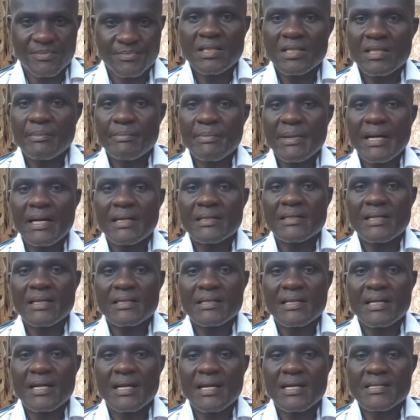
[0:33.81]
the man
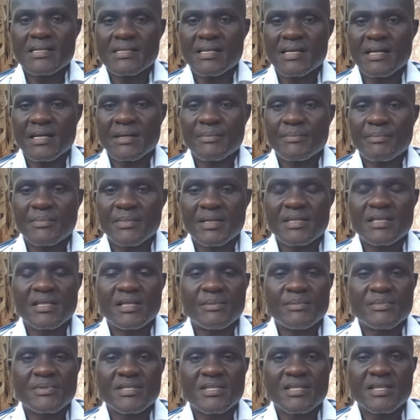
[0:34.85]
that has made
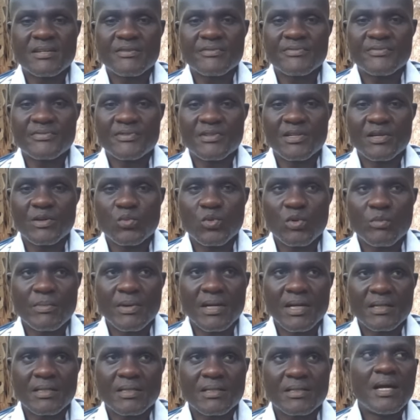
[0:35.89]
himself a
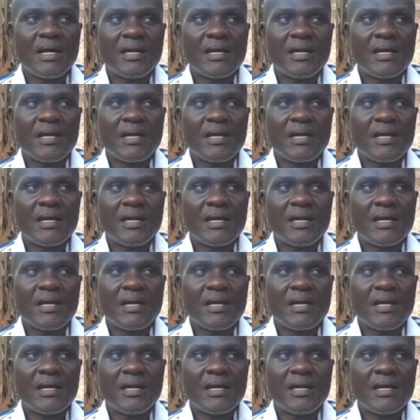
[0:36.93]
woman.